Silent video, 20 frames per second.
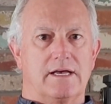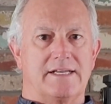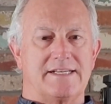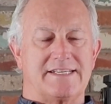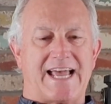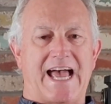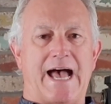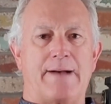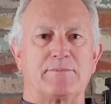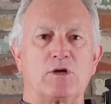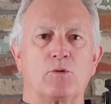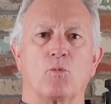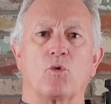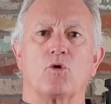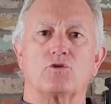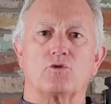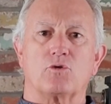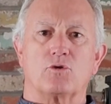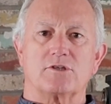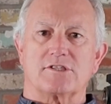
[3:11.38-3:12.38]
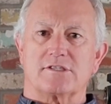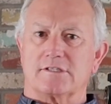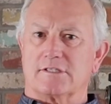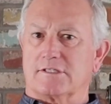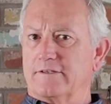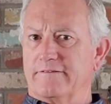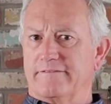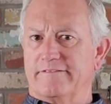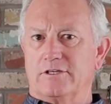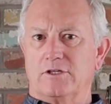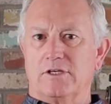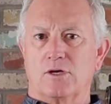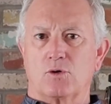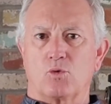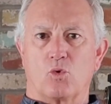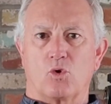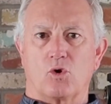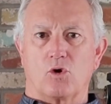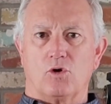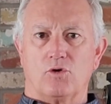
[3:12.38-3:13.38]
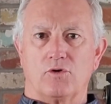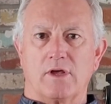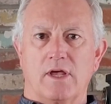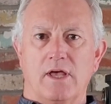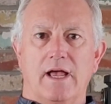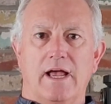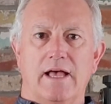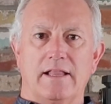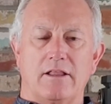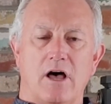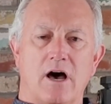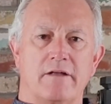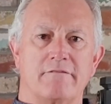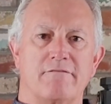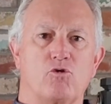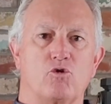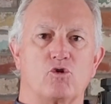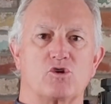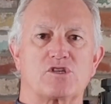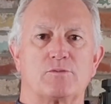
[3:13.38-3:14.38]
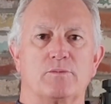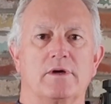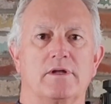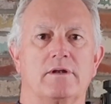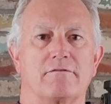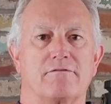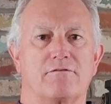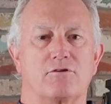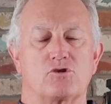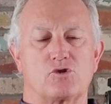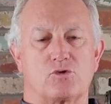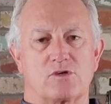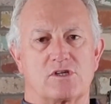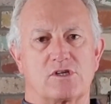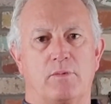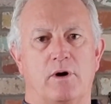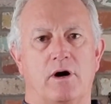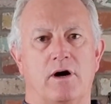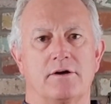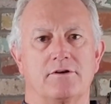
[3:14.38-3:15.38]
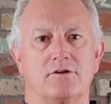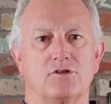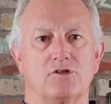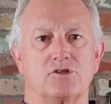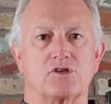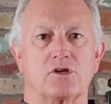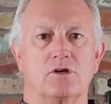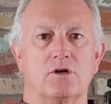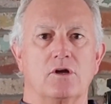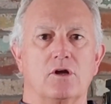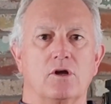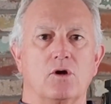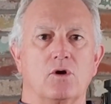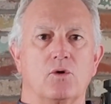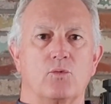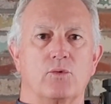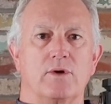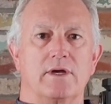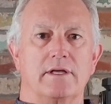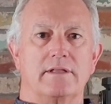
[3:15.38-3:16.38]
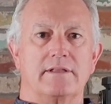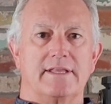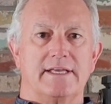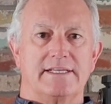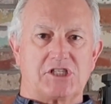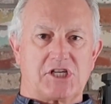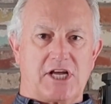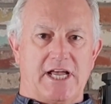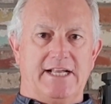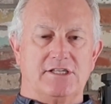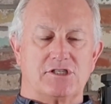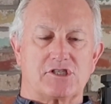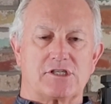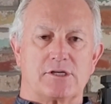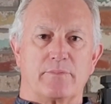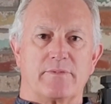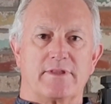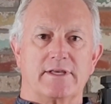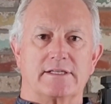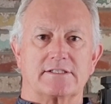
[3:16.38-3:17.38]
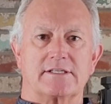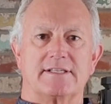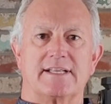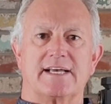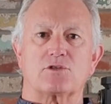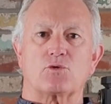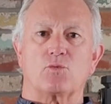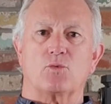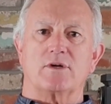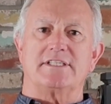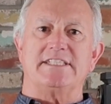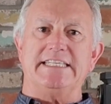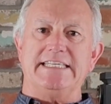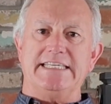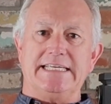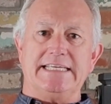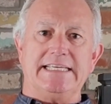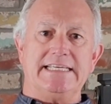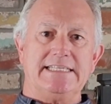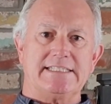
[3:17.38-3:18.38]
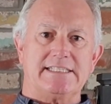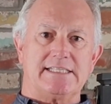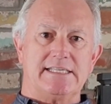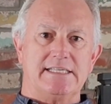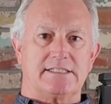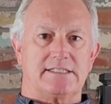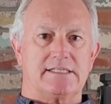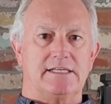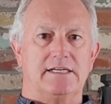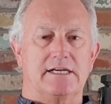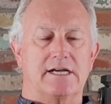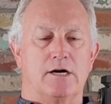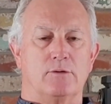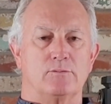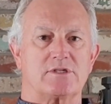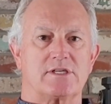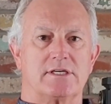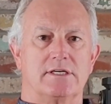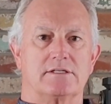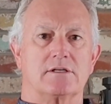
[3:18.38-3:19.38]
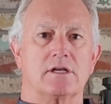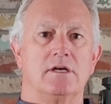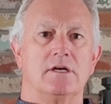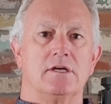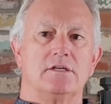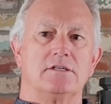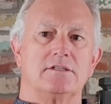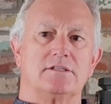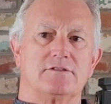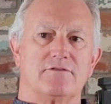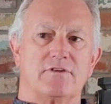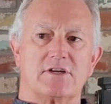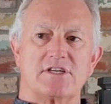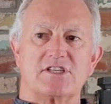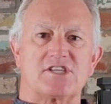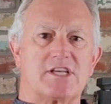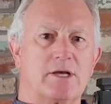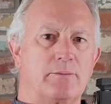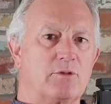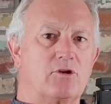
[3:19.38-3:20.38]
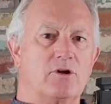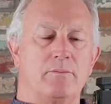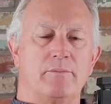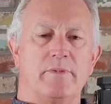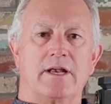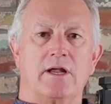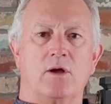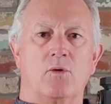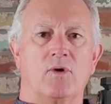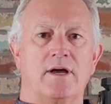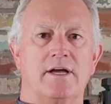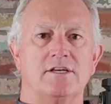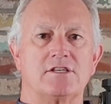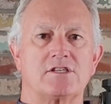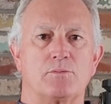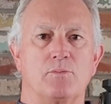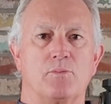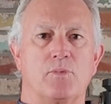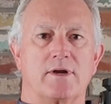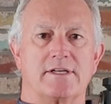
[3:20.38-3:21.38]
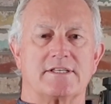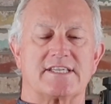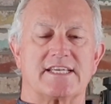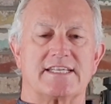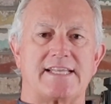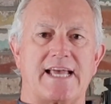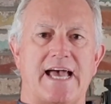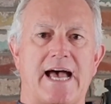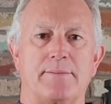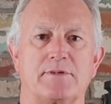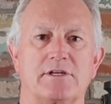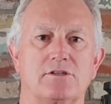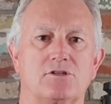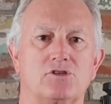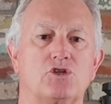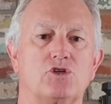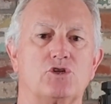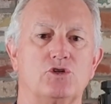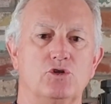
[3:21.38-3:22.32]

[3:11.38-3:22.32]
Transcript: adapt it more towards the civilian world, law enforcement, first responders, they changed some things, and that's where TECC comes in. It's very similar in many ways, but it's adapted